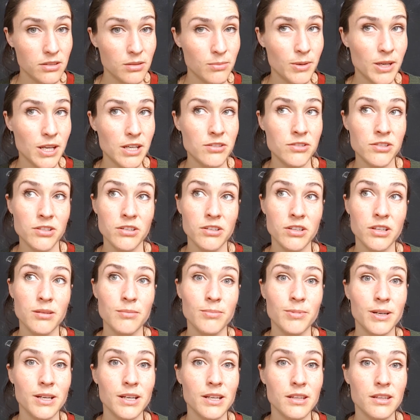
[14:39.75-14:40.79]
the patriarchy
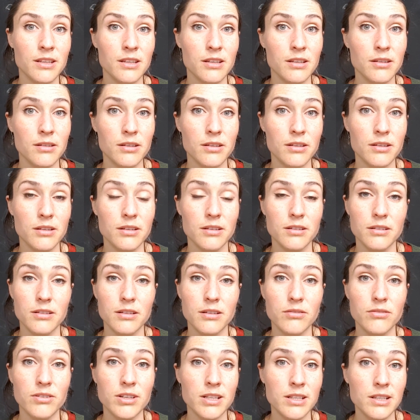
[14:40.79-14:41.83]
by the
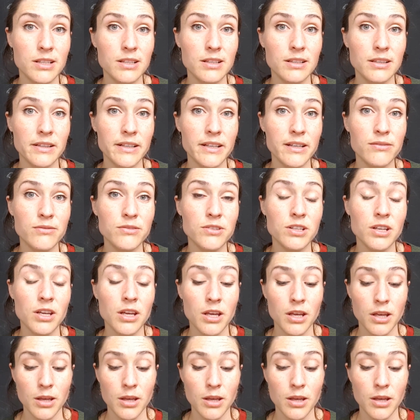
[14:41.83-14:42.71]
radical left.